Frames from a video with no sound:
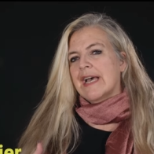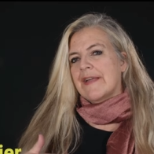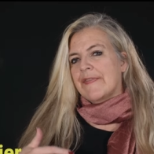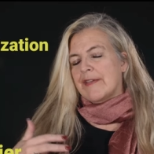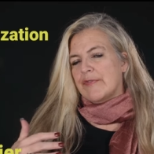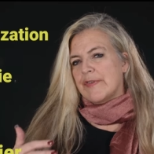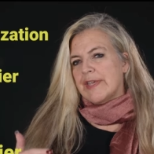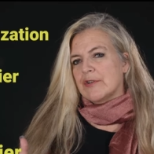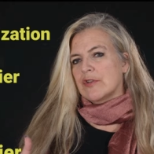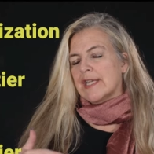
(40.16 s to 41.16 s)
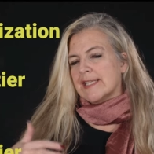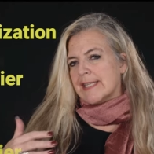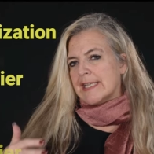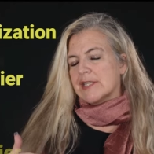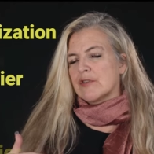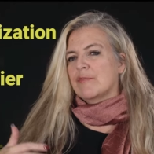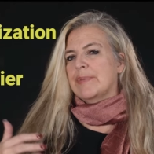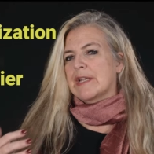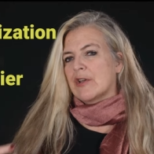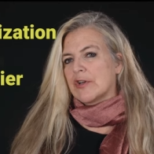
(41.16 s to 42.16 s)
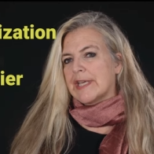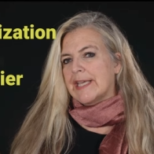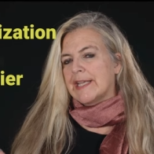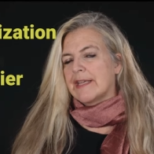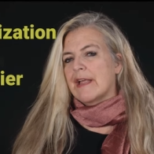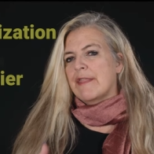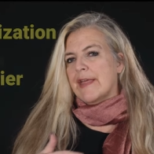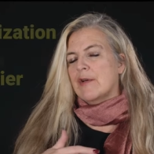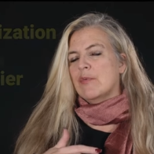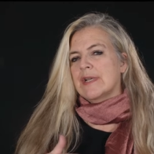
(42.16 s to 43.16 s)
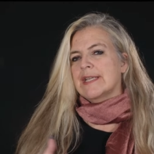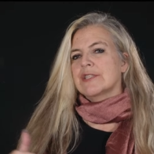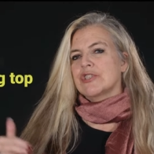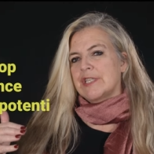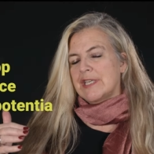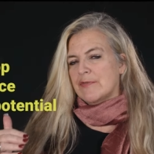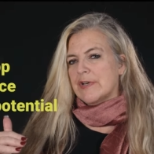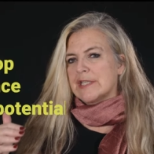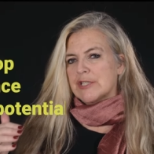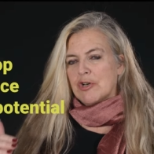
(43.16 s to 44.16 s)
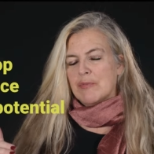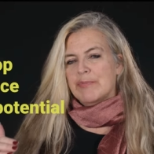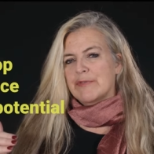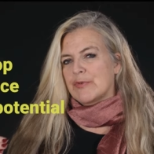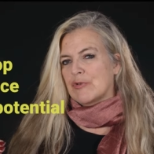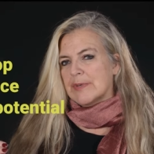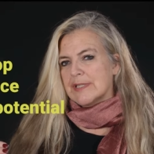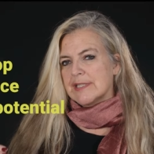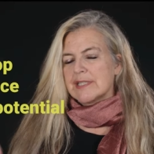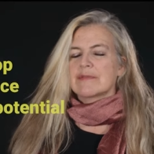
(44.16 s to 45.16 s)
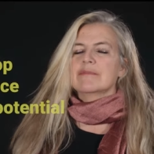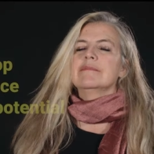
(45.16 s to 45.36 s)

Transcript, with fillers: and they feel a sense of belonging, they will achieve a top performance.